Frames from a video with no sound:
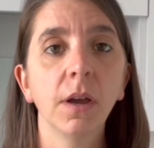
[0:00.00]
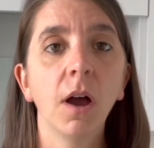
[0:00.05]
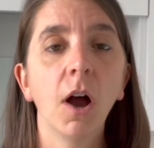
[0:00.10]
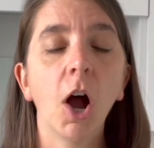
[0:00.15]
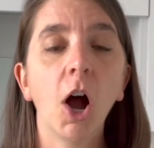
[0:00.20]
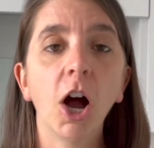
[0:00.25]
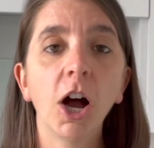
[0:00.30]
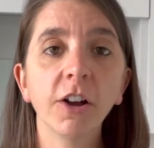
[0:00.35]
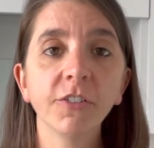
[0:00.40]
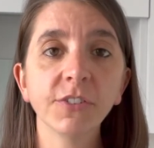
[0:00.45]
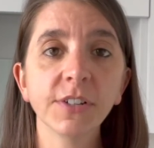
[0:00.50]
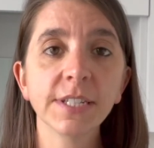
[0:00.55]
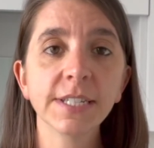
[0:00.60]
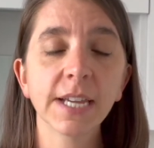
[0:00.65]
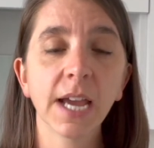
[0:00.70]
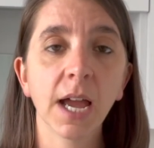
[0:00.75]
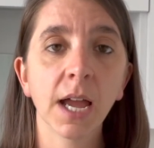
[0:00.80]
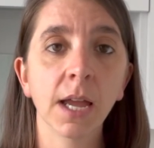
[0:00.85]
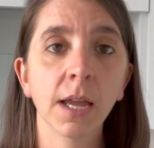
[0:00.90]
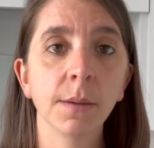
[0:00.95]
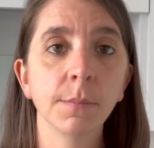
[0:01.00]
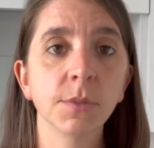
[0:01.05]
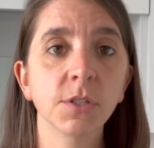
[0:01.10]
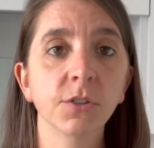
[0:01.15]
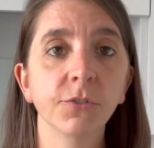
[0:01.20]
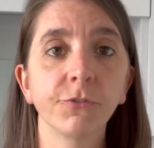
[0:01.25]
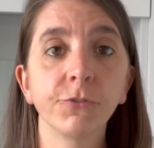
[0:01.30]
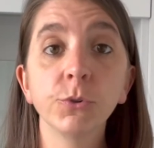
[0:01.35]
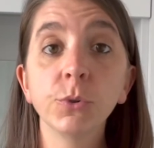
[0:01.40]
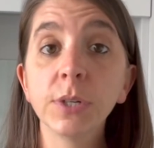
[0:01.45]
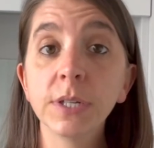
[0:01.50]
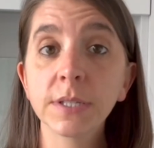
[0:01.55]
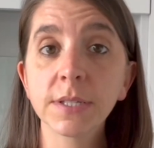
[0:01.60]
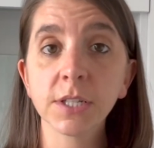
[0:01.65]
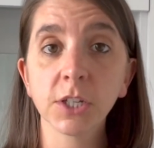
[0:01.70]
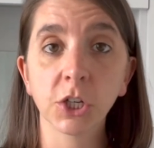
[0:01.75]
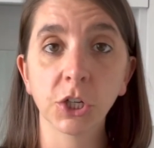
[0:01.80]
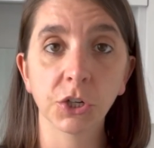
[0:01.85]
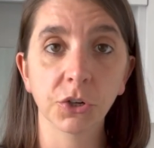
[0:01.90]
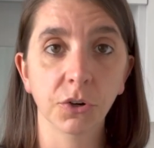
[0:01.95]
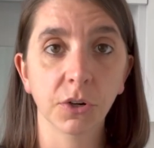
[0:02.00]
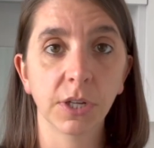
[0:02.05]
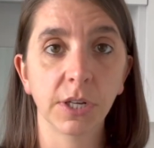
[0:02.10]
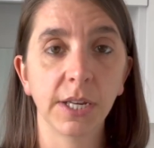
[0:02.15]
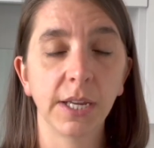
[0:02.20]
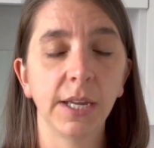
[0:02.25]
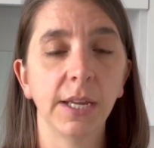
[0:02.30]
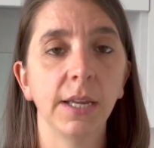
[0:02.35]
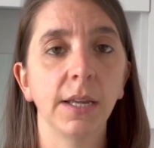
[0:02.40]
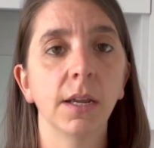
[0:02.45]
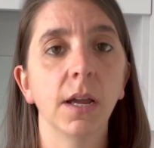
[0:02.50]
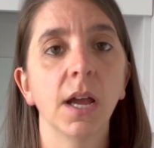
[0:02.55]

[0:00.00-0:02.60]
Oftentimes, food insecurity,